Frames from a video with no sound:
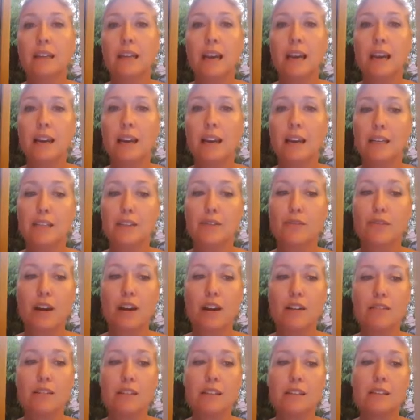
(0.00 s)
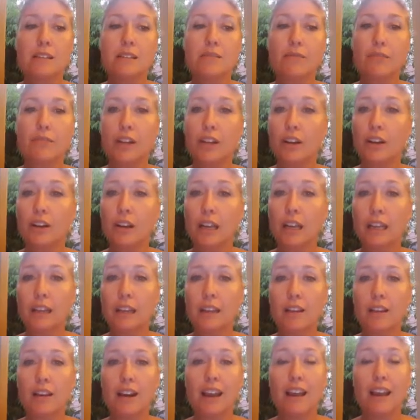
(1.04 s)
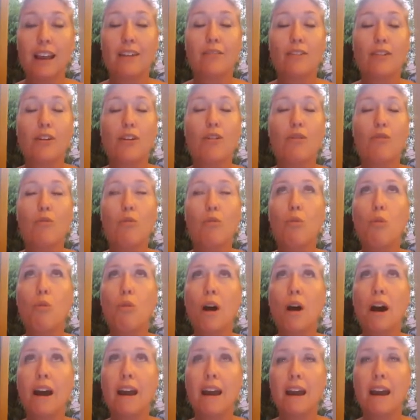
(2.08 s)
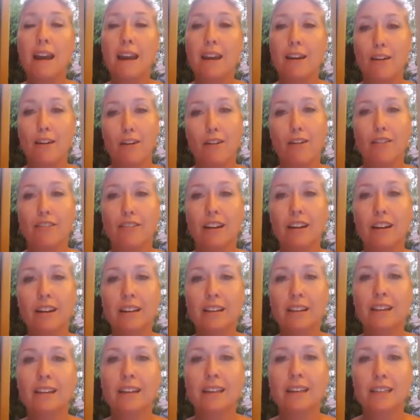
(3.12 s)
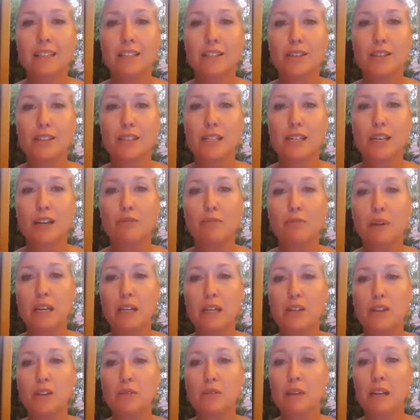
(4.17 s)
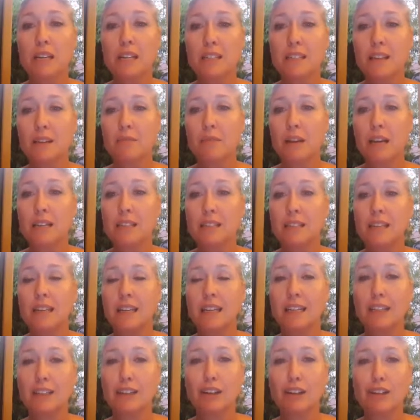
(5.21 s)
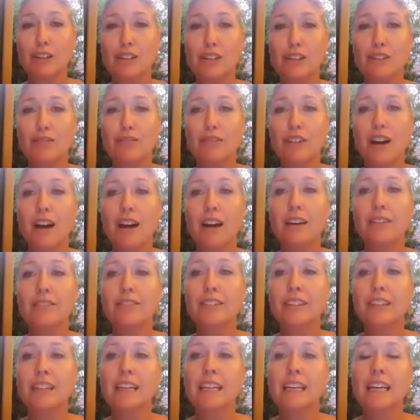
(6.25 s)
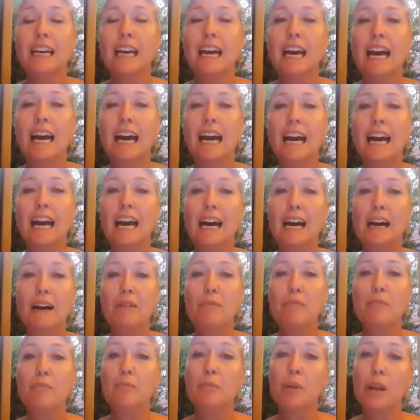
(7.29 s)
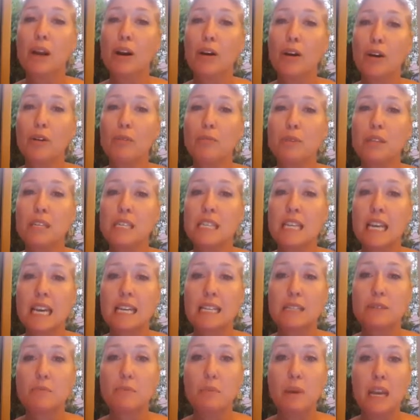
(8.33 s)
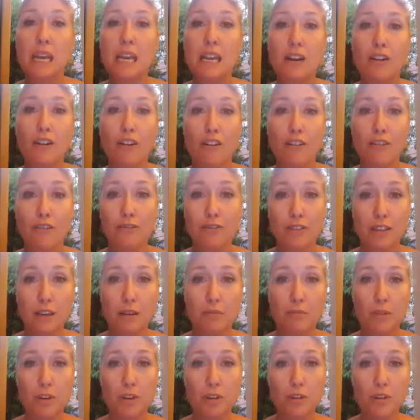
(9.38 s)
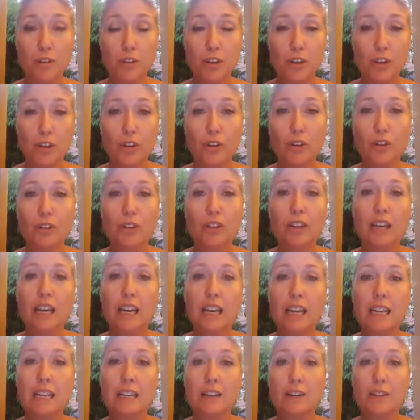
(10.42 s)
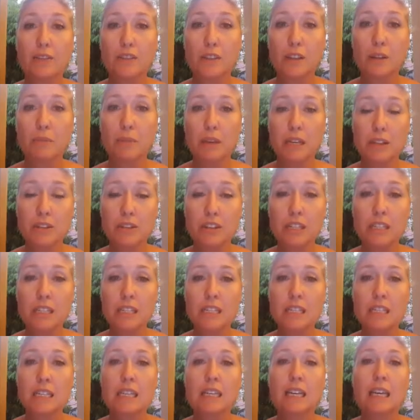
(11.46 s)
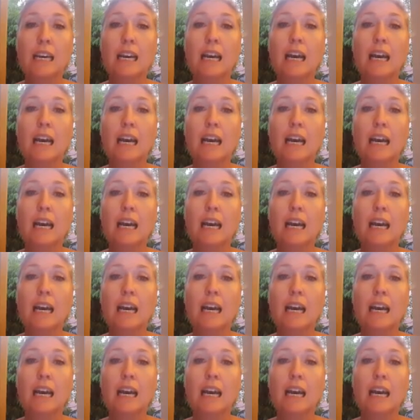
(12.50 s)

Now, as far as video length, I have gone way over. So instead of being two minutes, I'm now sitting at close to five. Um, but I hope this has been of some use to you and of some interest.